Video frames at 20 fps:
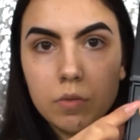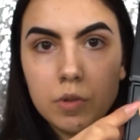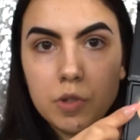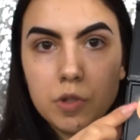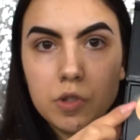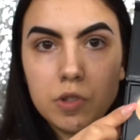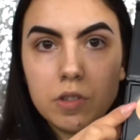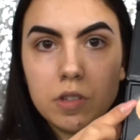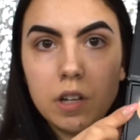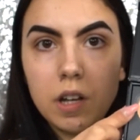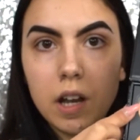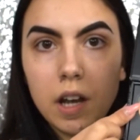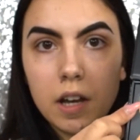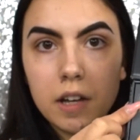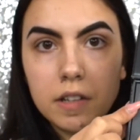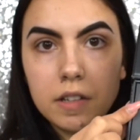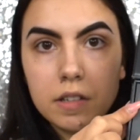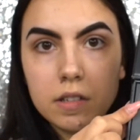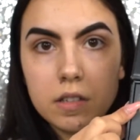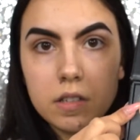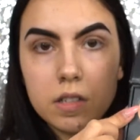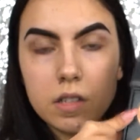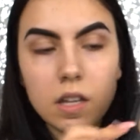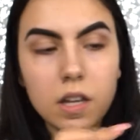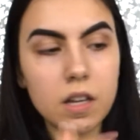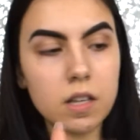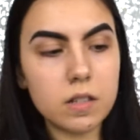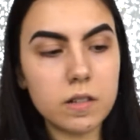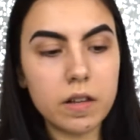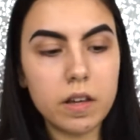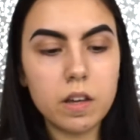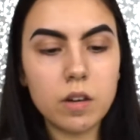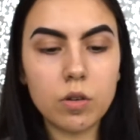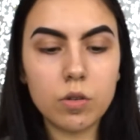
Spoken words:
which is the lightest, as a